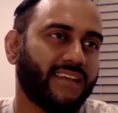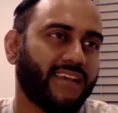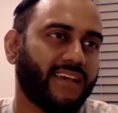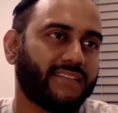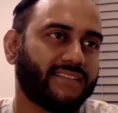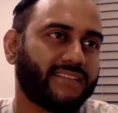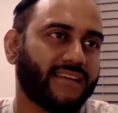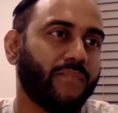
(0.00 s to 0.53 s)

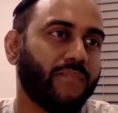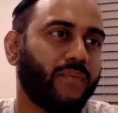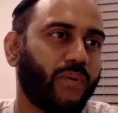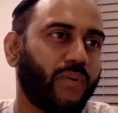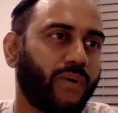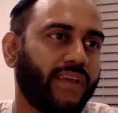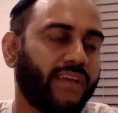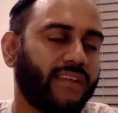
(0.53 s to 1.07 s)
At some
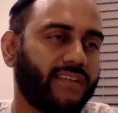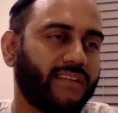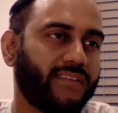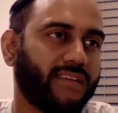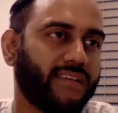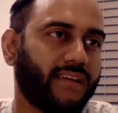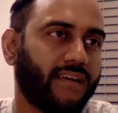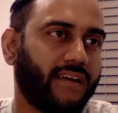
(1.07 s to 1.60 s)
point,
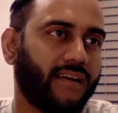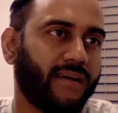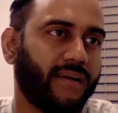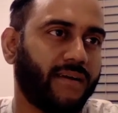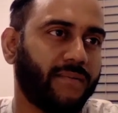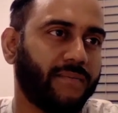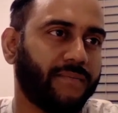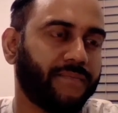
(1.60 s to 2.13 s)

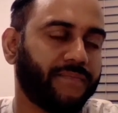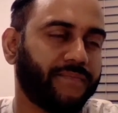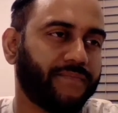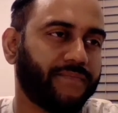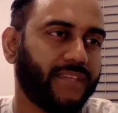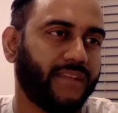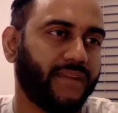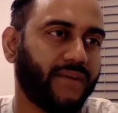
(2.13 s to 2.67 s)

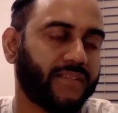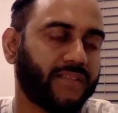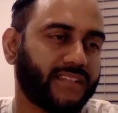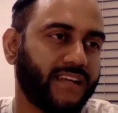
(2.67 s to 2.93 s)
you know,